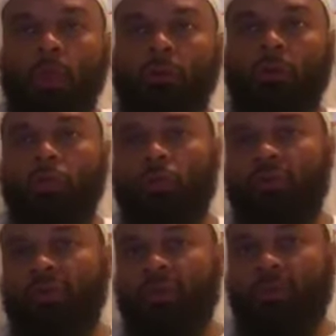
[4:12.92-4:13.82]
The
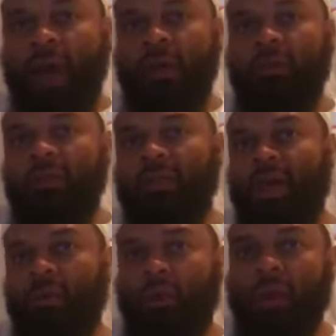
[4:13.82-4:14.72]
truth of the matter is
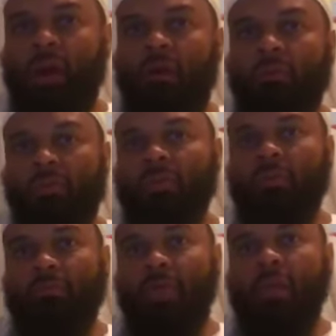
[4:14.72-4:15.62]
that we are
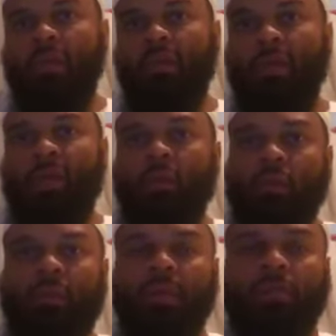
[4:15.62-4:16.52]
Muslim men,
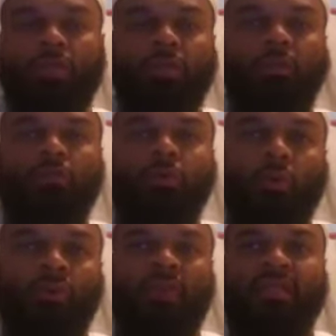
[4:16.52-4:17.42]
women, and children
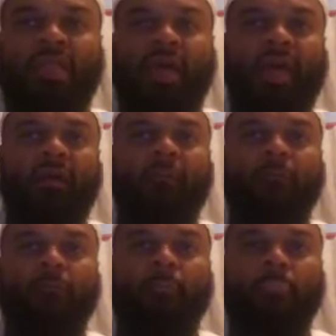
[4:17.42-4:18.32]
on this land,
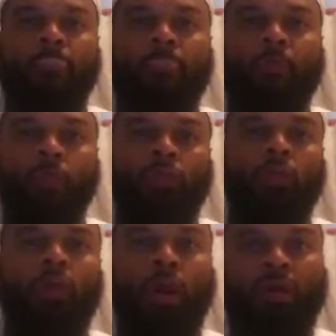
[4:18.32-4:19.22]
which
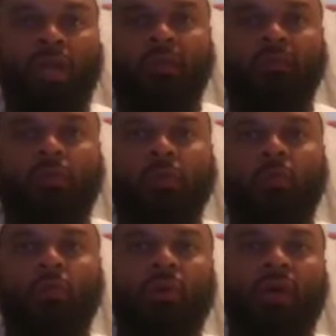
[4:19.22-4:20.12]
we are native to.